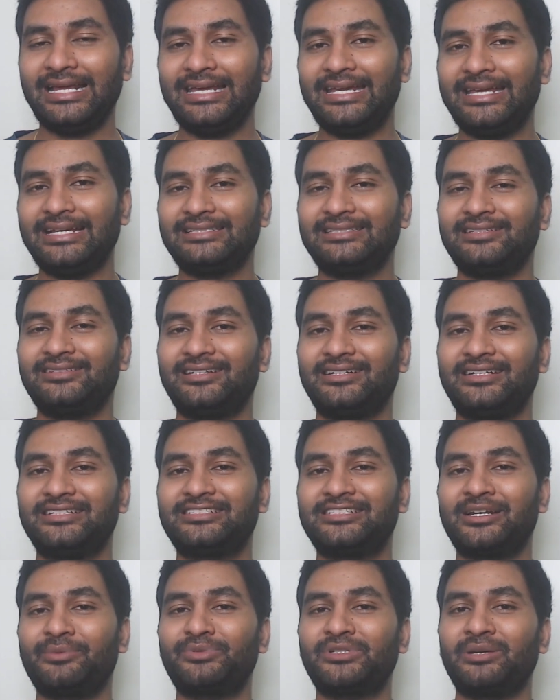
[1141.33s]
is in the
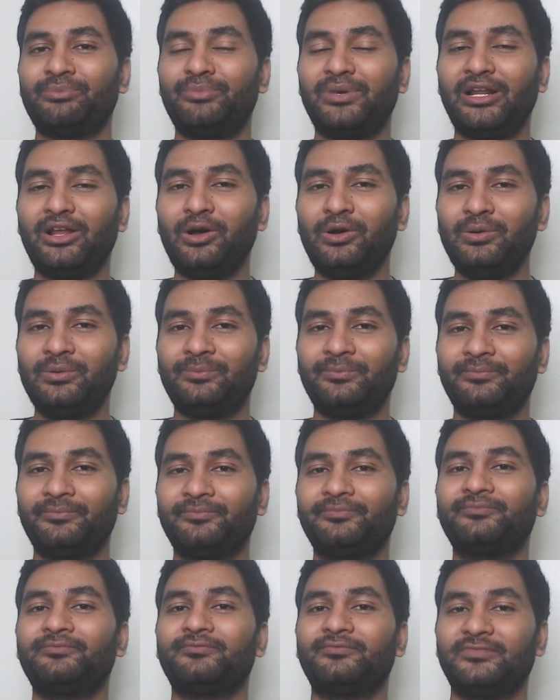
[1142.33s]
description below.
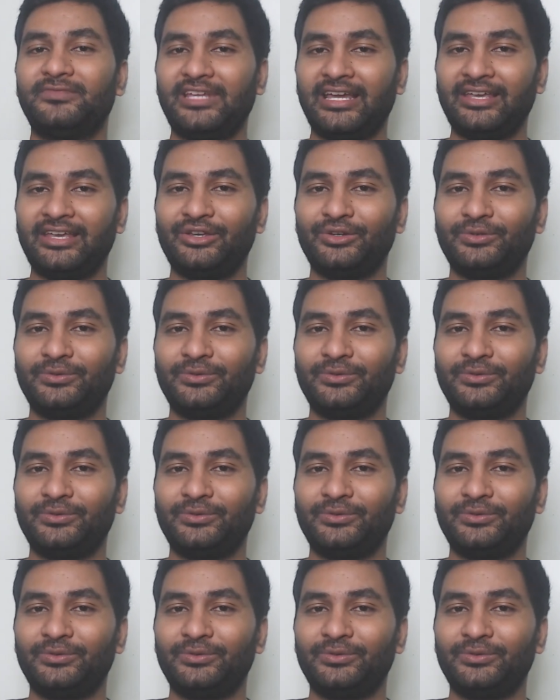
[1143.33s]
Thank you.